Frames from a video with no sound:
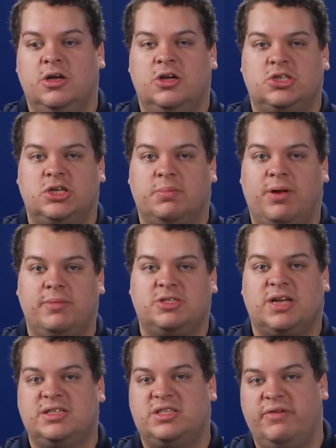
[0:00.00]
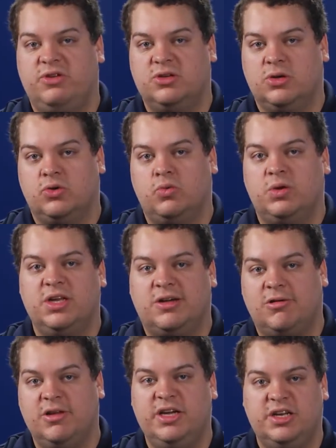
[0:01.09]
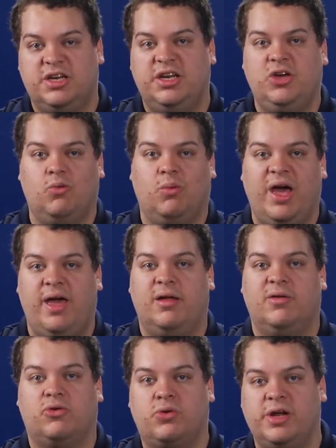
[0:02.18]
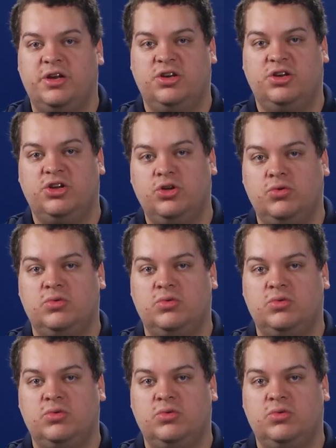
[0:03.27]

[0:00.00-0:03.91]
So deployment slots give you a really clean and neat way of creating new